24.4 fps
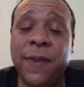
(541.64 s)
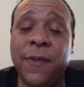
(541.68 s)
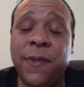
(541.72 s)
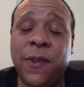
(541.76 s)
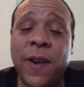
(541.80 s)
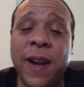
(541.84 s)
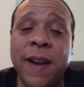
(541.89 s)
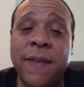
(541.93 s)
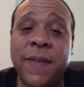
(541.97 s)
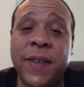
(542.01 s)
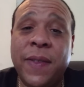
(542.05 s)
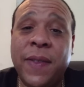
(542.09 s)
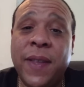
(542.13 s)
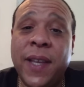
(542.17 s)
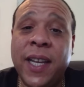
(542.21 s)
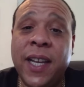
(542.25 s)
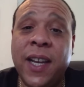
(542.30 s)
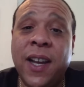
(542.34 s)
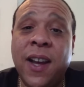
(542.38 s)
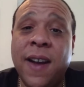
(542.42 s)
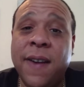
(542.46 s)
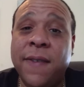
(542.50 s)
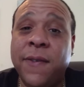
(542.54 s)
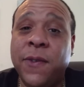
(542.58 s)
for
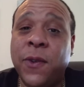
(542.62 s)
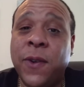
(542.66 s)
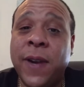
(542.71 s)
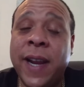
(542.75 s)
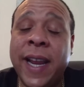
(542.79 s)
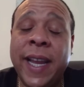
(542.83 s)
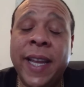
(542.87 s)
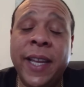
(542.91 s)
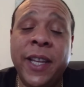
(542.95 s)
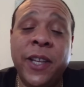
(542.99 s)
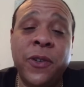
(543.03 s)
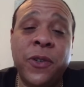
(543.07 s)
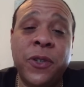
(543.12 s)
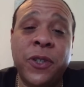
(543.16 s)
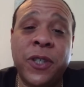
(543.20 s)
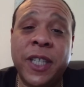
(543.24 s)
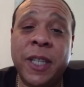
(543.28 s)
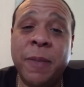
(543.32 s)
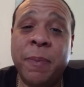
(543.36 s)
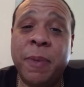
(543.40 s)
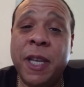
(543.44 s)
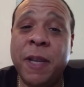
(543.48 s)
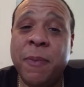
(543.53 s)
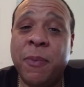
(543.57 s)
everything. Cover A,
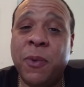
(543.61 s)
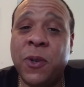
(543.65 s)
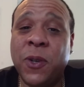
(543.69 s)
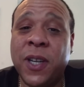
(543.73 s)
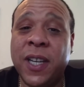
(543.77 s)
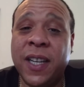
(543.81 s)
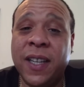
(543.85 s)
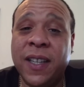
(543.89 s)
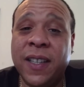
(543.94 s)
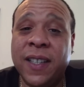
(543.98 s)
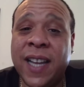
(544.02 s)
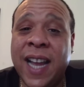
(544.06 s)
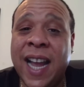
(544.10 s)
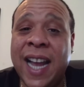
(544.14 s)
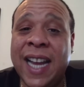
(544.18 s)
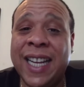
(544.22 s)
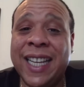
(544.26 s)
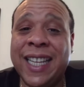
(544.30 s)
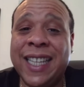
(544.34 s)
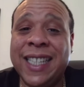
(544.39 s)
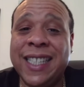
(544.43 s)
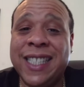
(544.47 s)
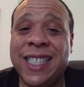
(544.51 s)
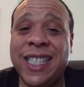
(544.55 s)
usually people kind
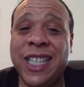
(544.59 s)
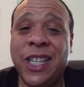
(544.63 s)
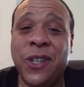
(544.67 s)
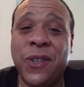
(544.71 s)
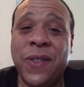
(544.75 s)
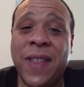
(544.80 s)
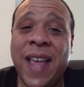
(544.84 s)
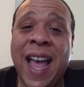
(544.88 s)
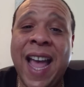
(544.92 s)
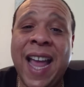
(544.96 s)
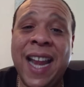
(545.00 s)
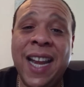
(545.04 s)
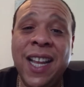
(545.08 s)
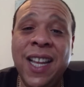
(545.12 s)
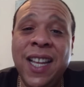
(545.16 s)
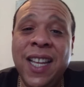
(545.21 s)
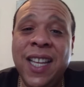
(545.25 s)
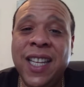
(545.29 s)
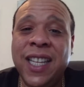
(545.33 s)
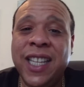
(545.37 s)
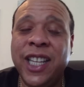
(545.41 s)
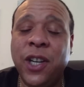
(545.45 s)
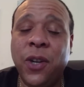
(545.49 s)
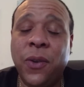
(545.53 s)
of consider that,
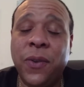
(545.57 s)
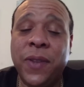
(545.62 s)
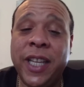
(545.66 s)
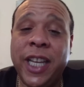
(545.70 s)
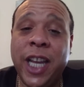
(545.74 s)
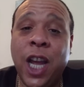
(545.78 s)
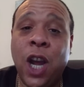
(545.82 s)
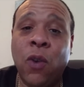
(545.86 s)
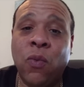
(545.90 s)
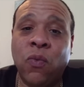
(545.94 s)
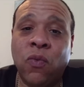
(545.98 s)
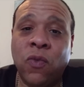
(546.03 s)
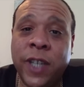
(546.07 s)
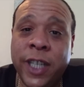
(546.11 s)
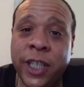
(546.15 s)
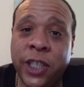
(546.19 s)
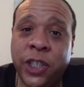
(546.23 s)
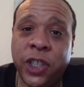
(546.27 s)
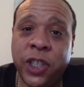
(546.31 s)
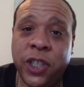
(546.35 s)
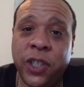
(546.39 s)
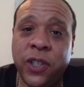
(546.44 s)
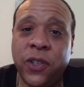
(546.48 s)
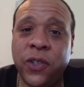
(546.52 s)
you know, the
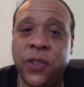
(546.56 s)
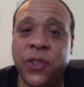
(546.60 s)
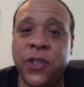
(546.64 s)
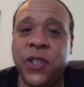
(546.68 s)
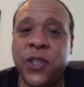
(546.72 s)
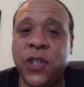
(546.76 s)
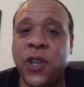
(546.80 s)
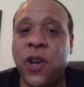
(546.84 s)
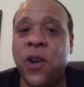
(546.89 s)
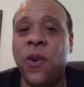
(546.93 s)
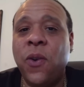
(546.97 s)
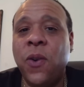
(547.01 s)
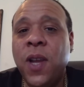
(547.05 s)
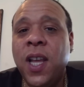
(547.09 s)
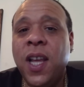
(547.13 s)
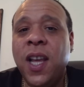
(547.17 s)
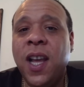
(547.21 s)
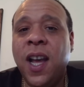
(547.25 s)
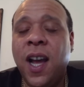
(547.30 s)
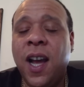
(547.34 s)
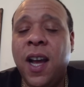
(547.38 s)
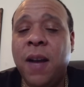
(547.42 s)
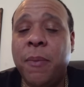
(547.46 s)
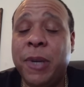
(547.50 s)
original. So,
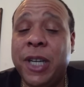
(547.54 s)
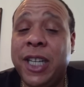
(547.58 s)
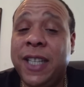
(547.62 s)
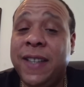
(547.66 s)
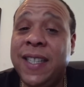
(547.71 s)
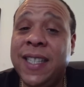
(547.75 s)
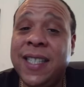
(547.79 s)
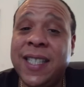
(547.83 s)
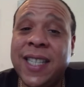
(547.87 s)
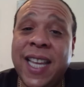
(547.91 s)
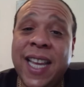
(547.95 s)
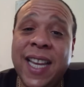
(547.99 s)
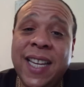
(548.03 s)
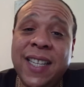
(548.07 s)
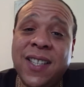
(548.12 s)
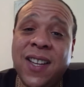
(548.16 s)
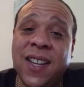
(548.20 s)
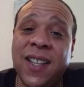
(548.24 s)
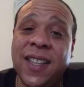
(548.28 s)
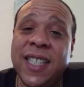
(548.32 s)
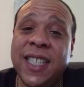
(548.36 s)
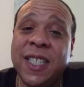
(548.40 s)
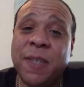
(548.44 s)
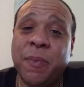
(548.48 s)
but in this case,
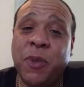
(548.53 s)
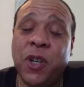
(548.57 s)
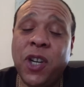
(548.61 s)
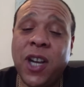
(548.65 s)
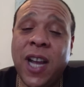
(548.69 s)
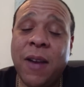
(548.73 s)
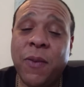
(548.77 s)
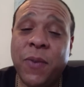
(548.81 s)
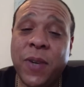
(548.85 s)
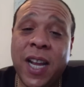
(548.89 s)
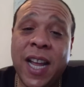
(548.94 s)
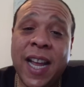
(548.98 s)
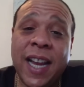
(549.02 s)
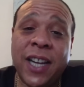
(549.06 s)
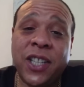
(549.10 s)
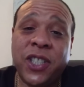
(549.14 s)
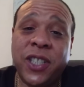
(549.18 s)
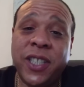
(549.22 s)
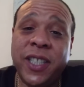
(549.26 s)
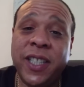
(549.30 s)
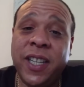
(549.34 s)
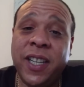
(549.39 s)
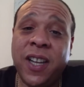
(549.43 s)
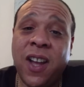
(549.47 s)
on this book, I would
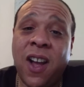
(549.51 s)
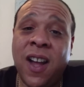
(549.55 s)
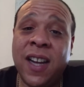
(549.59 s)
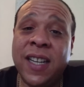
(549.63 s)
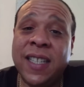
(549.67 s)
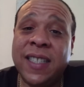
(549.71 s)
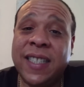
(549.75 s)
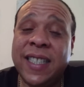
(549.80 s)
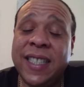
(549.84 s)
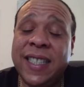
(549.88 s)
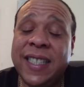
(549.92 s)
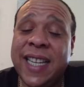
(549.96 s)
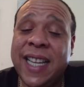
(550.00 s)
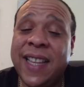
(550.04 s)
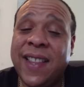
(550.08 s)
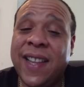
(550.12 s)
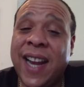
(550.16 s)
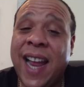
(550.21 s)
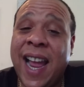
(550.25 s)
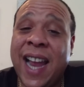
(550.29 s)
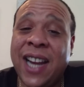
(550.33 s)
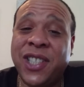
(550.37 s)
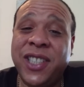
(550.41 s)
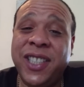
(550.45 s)
actually honestly say that
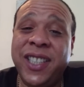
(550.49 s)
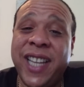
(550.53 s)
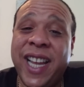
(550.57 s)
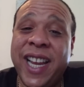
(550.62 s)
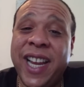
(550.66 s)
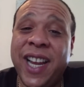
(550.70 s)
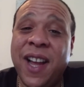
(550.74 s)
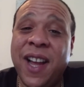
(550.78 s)
I actually like